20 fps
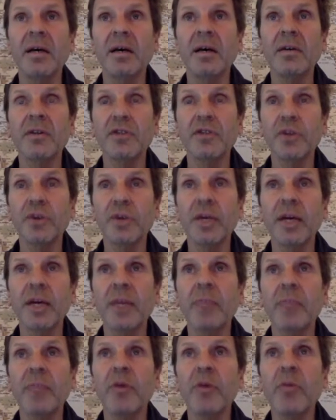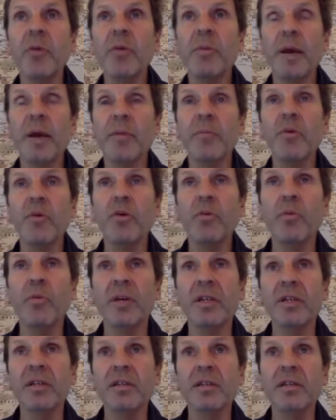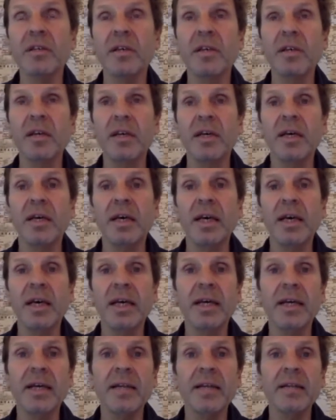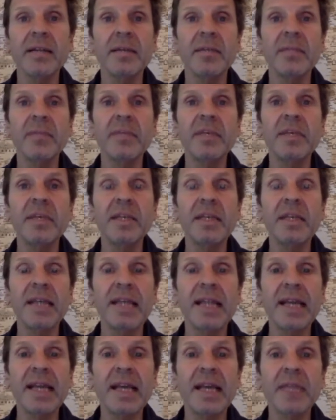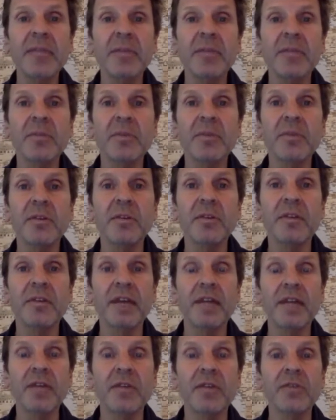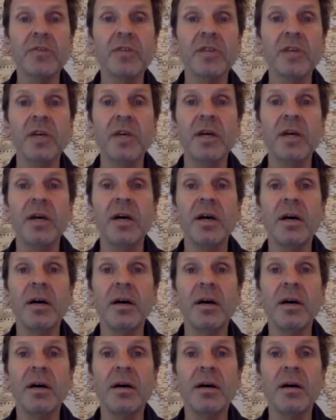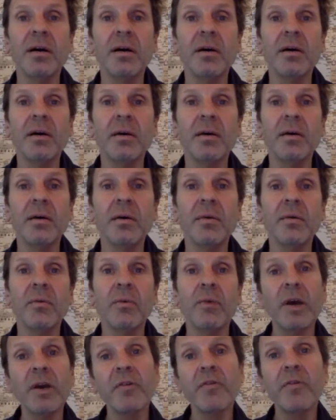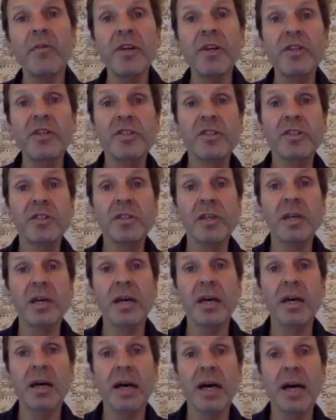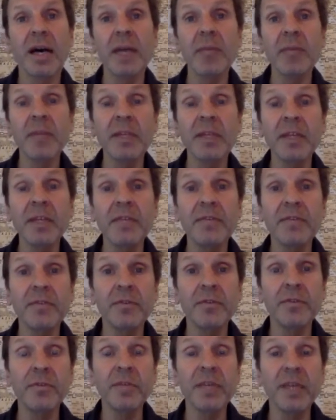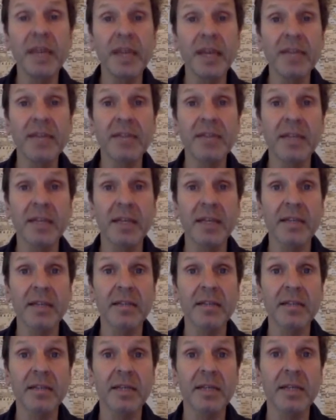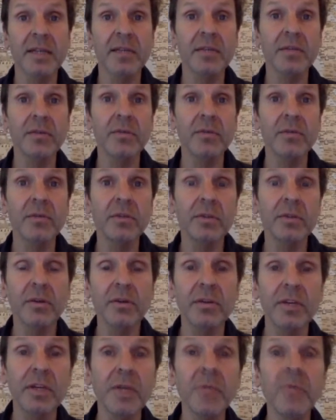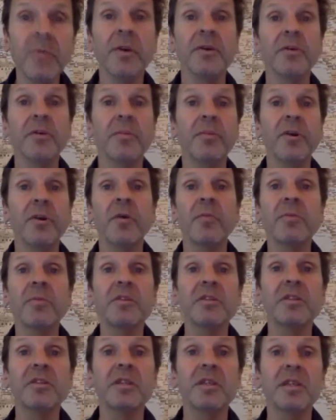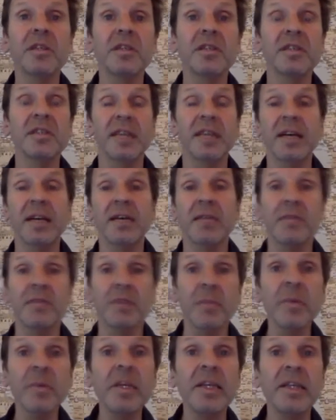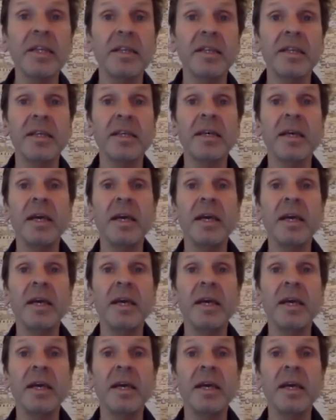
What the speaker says: showing up moment by moment, and being in alignment with your values, one of which I believe to be excellence and to deliver on your promises and accountability,